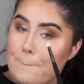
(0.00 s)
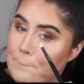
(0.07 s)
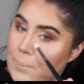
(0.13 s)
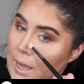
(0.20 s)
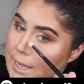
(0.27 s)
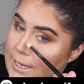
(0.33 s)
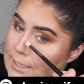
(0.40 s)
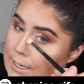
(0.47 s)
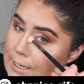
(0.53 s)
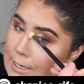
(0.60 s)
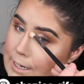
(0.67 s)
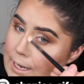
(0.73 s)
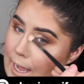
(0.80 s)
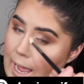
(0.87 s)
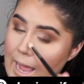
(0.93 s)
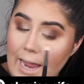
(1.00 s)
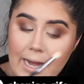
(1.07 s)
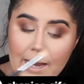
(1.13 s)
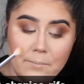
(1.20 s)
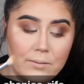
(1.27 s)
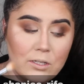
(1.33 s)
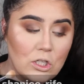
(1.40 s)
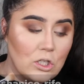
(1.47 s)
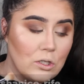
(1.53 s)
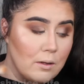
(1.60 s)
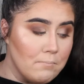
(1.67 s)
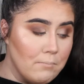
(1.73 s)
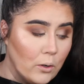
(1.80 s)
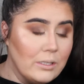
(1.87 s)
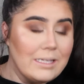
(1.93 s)
But I am
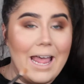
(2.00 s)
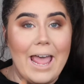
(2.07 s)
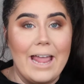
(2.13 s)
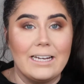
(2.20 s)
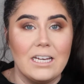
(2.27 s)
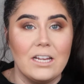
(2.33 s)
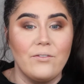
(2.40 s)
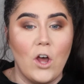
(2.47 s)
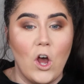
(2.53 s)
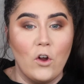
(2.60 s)
most active